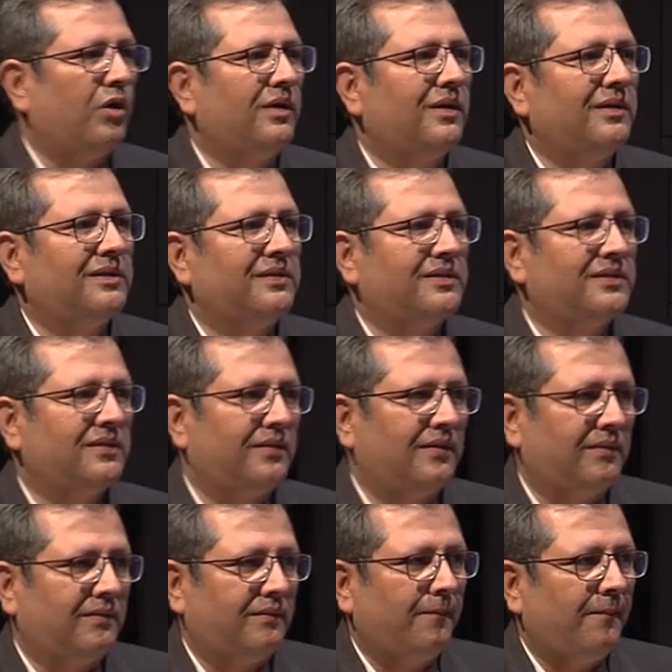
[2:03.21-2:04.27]
this
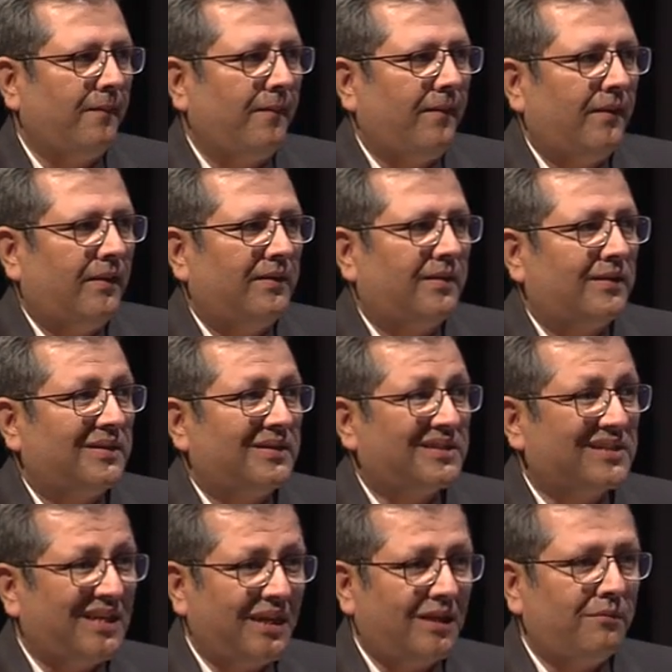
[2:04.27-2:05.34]

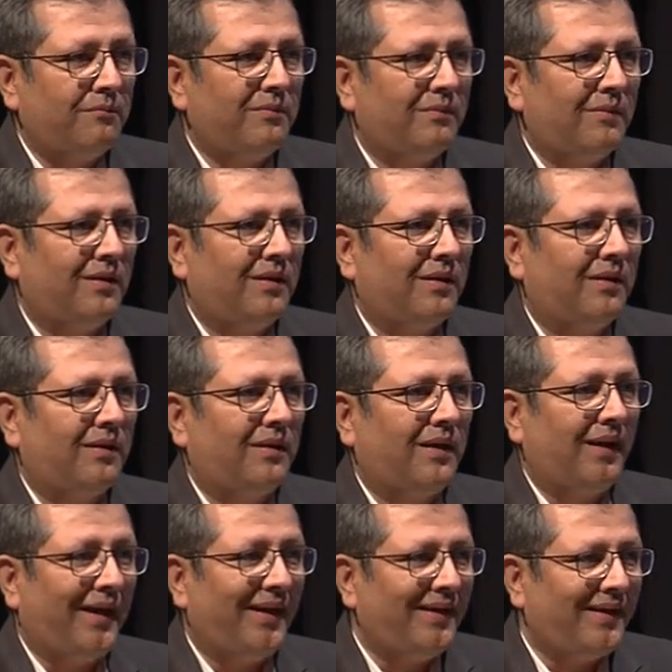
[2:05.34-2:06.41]
scheme
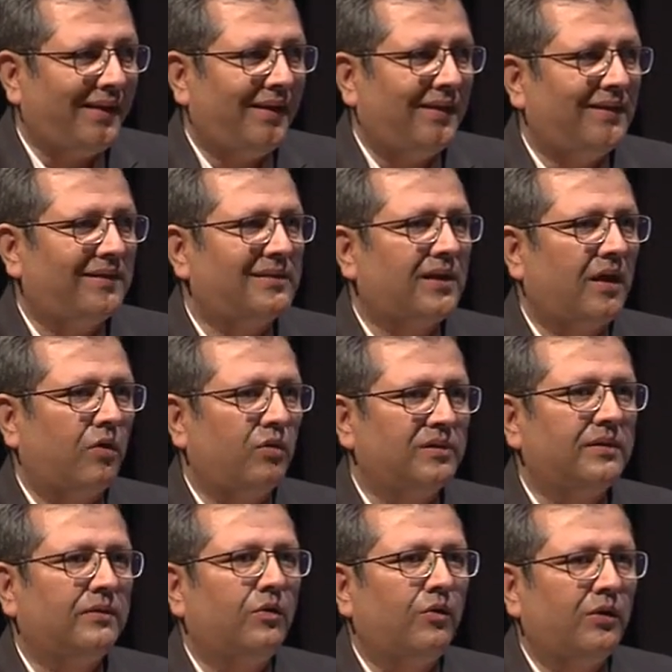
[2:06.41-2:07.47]
entails, how is
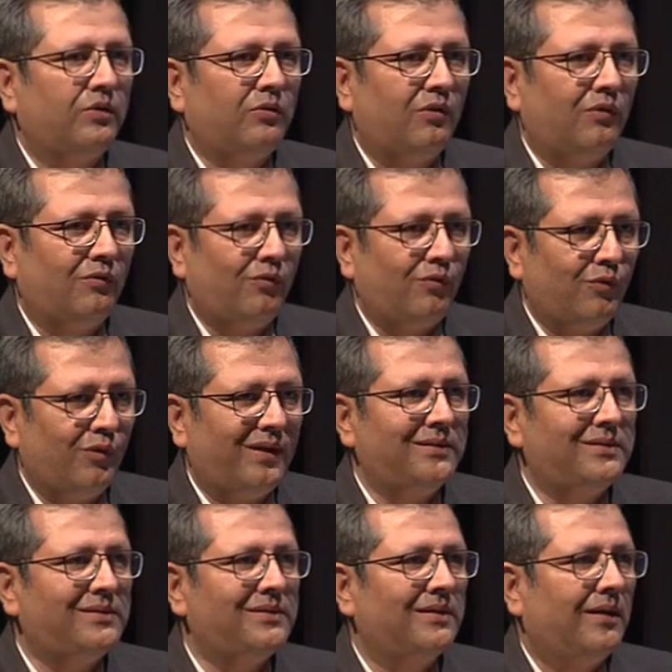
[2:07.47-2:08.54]
it going to
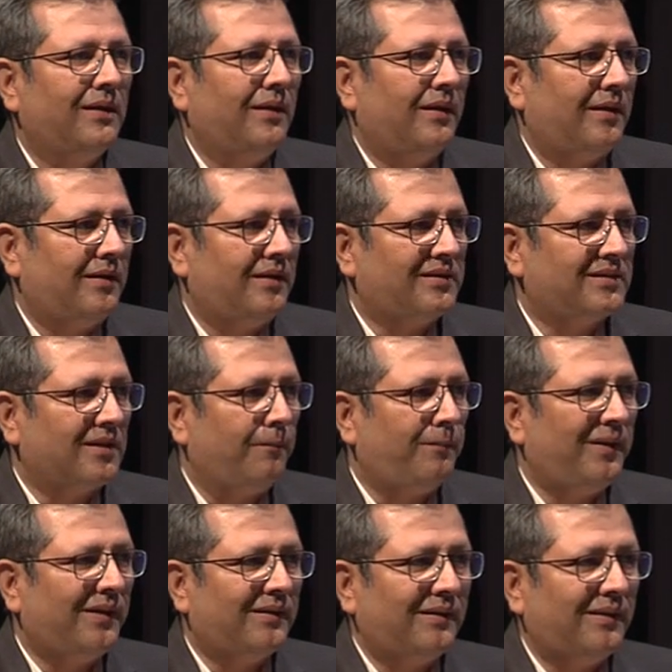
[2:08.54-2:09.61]
influence us
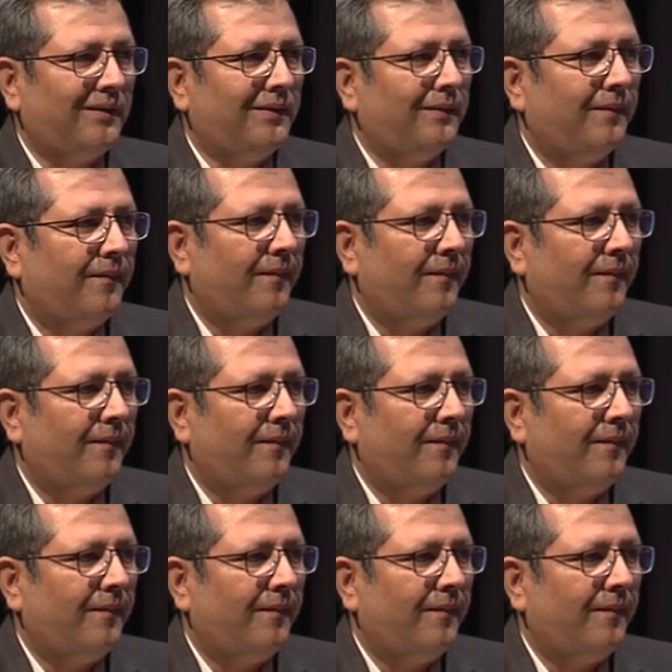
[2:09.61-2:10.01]
completely.